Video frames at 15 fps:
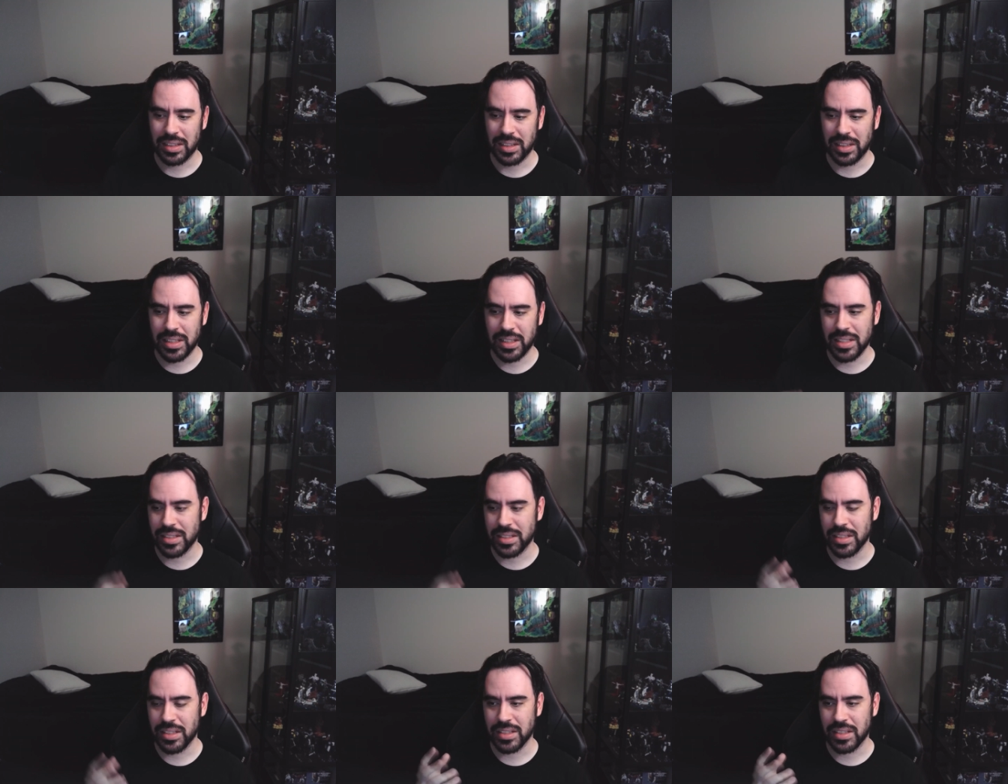this
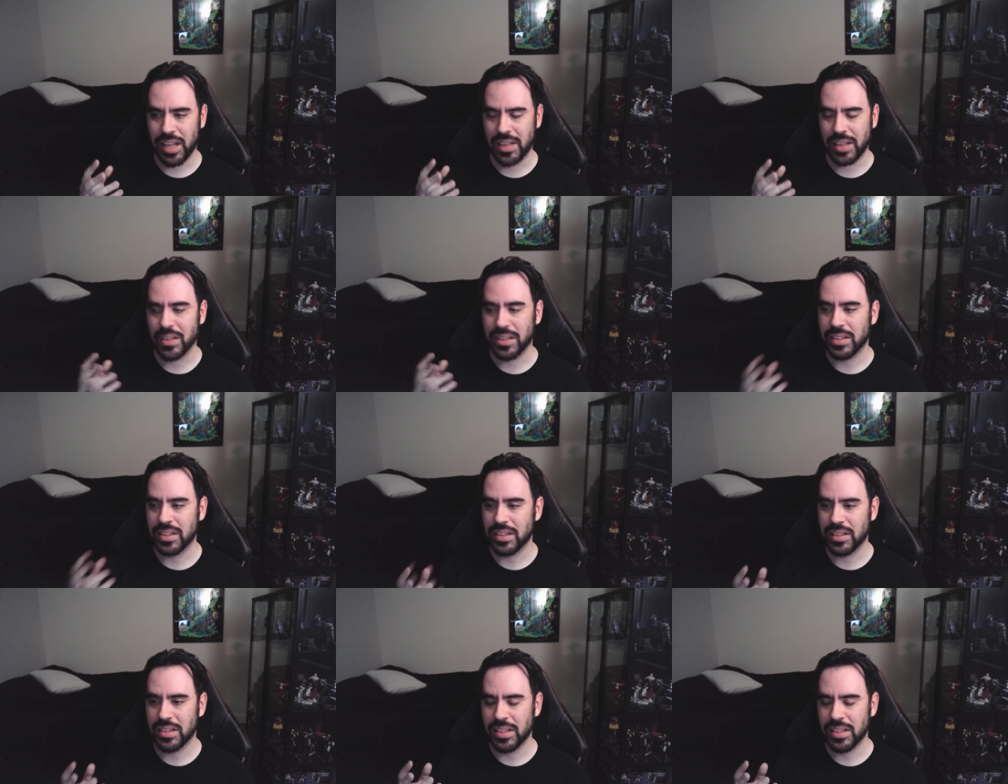is i could
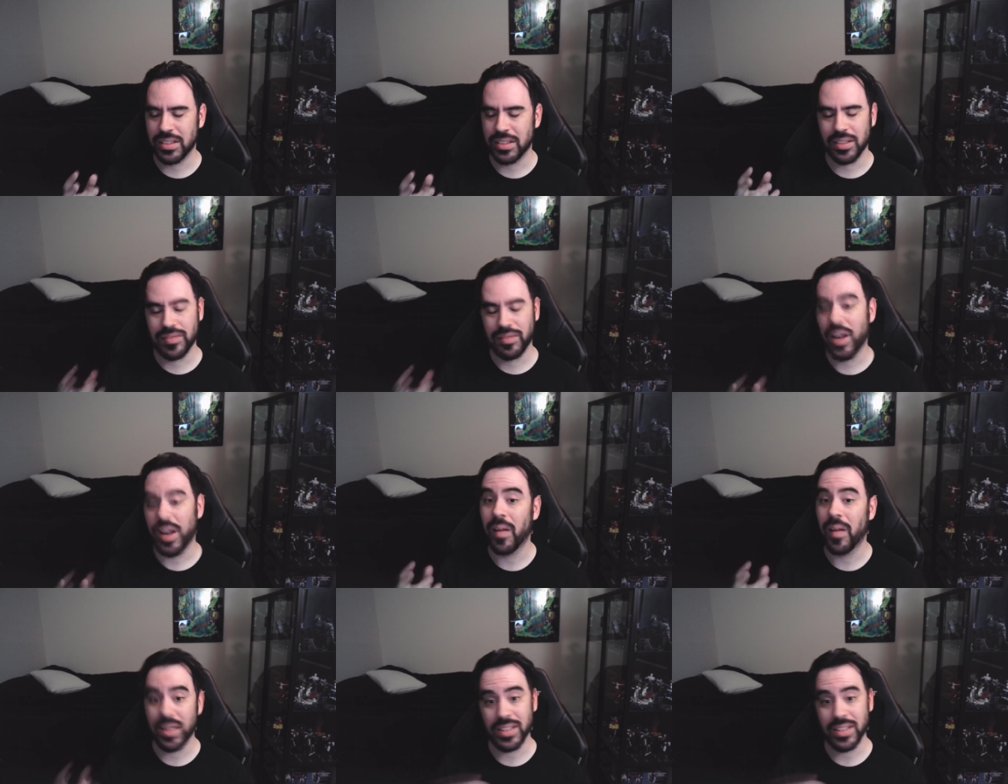this is a
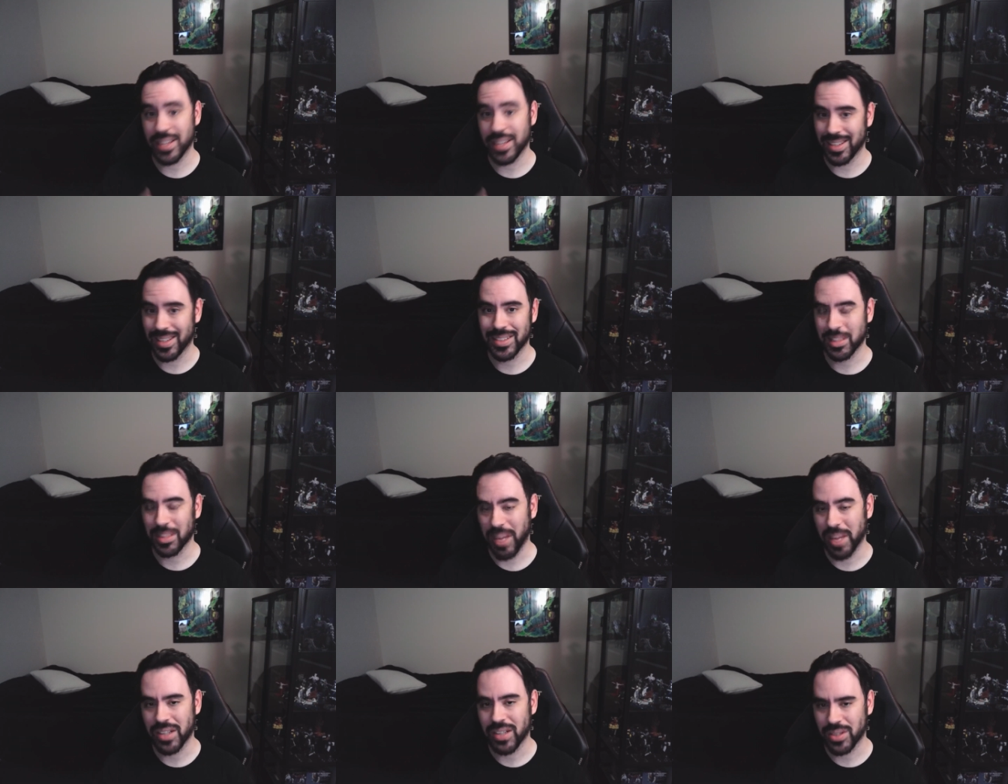very enticing
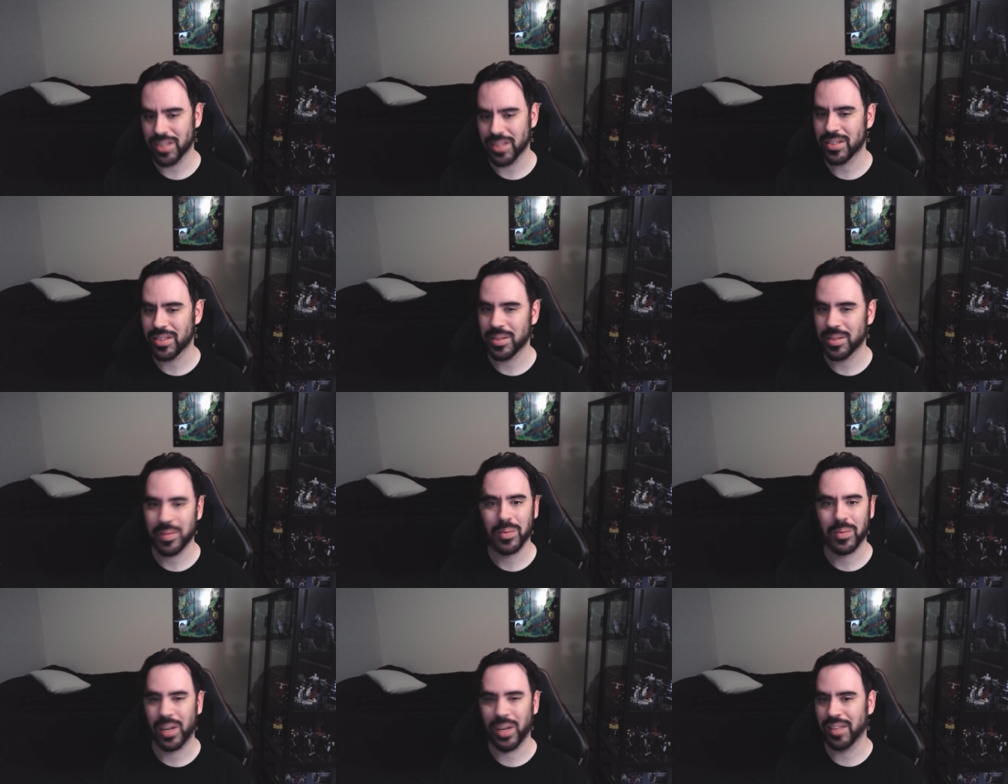mattress
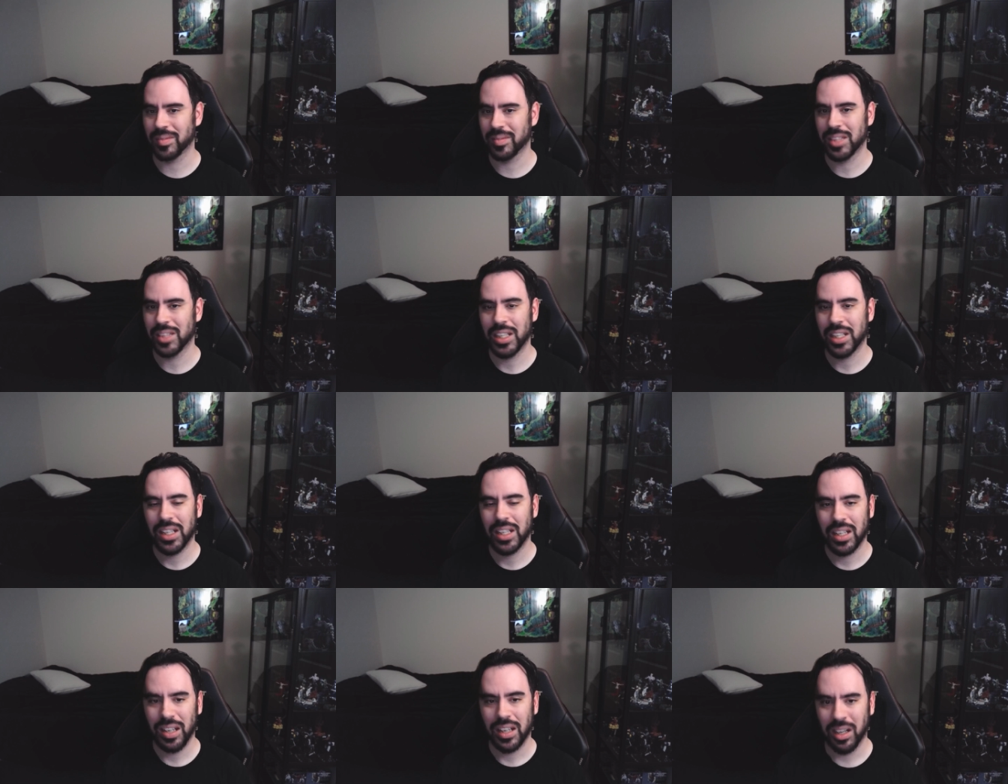right
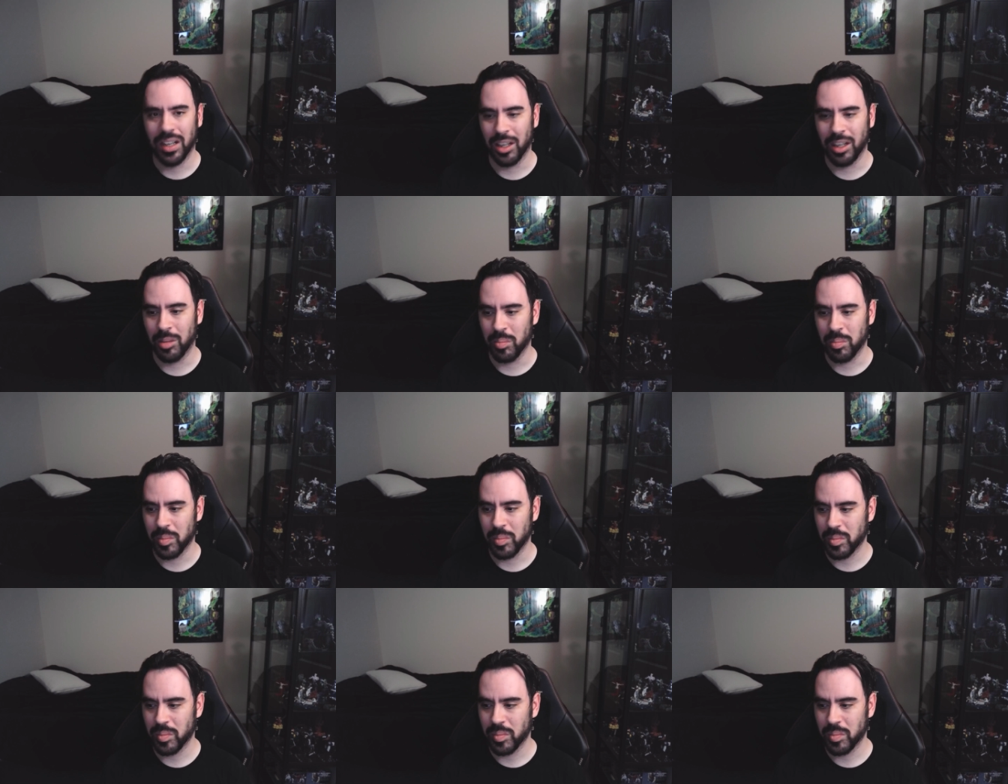um